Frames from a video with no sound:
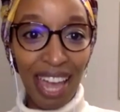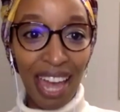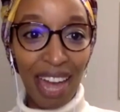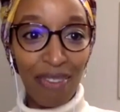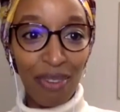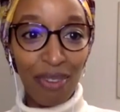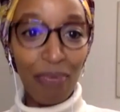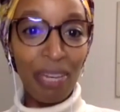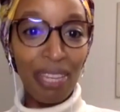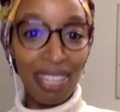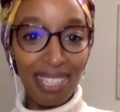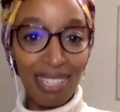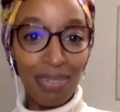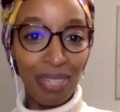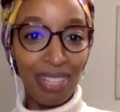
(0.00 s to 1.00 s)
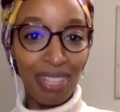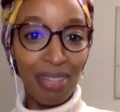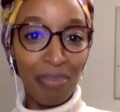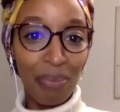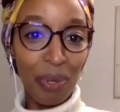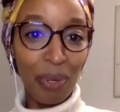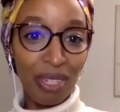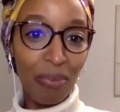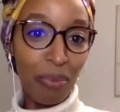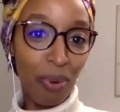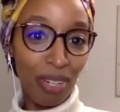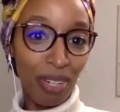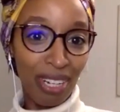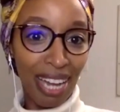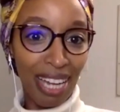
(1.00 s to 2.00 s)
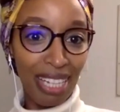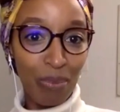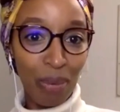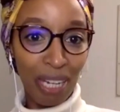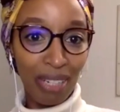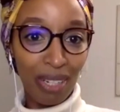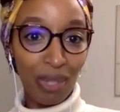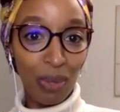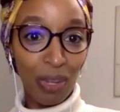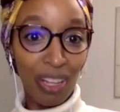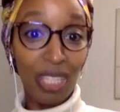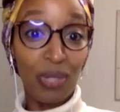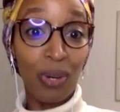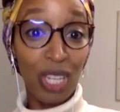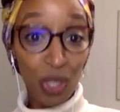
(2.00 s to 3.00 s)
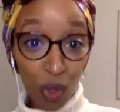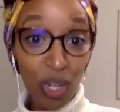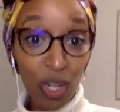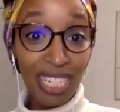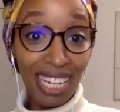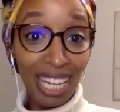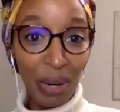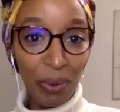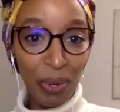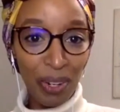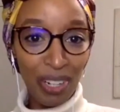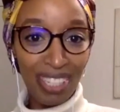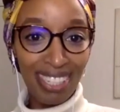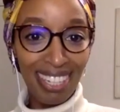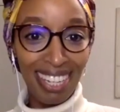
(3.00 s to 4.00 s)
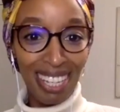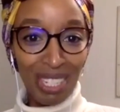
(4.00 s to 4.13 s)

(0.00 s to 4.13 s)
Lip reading: And for me, that's really the most important aspect as well. That's why storytelling works.